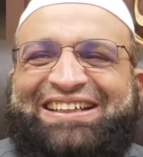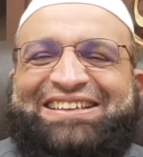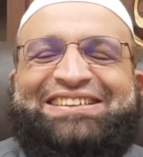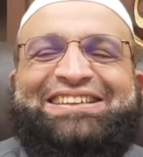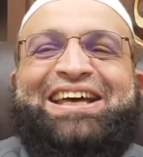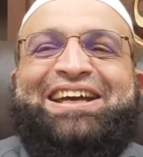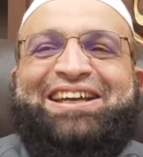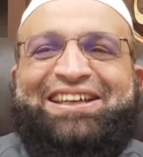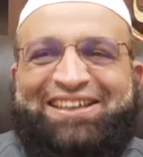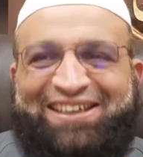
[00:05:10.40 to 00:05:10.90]
It's
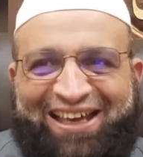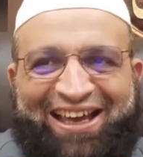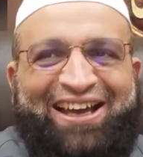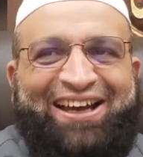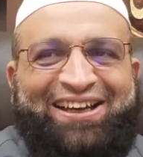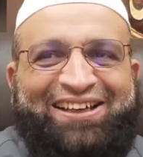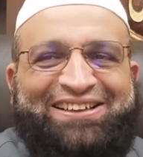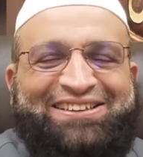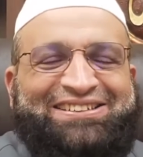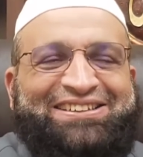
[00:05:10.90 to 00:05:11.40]
like,
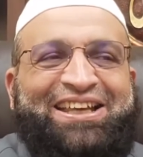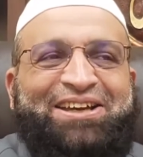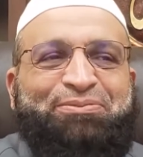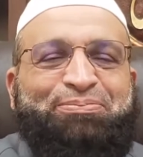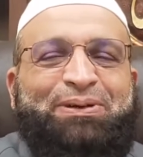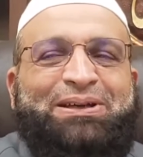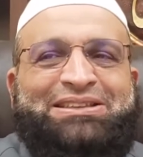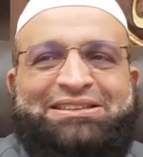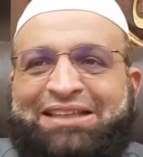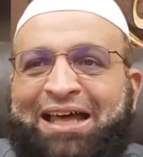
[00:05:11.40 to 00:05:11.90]
yeah, it's like
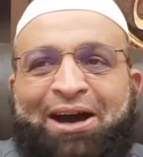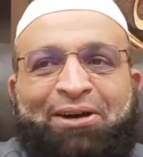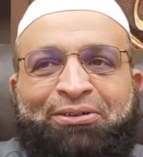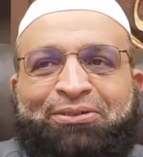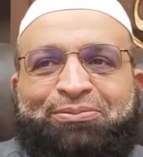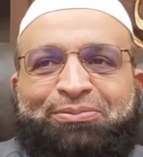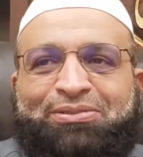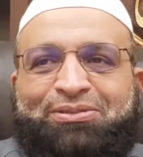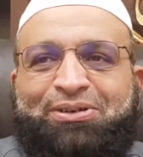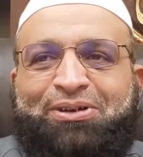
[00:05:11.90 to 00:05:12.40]
pass
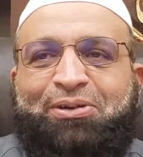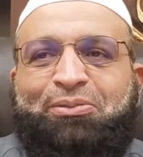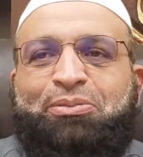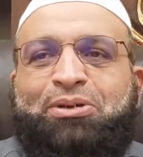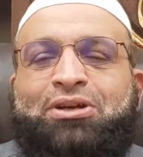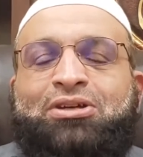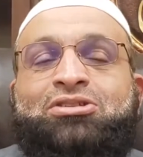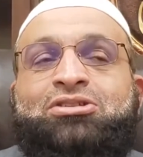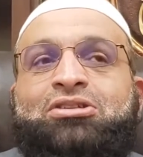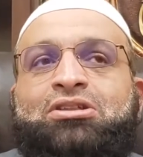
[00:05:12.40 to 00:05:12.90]
down.
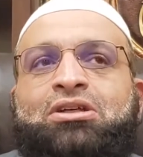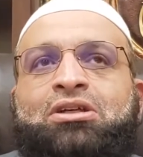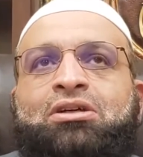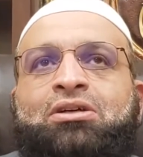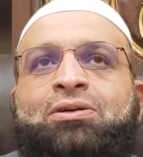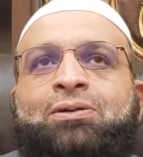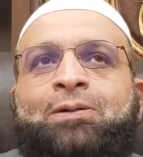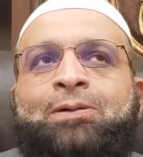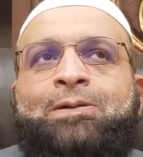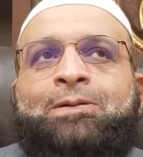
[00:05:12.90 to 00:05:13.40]
Because, you
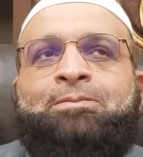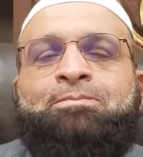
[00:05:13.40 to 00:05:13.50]
know,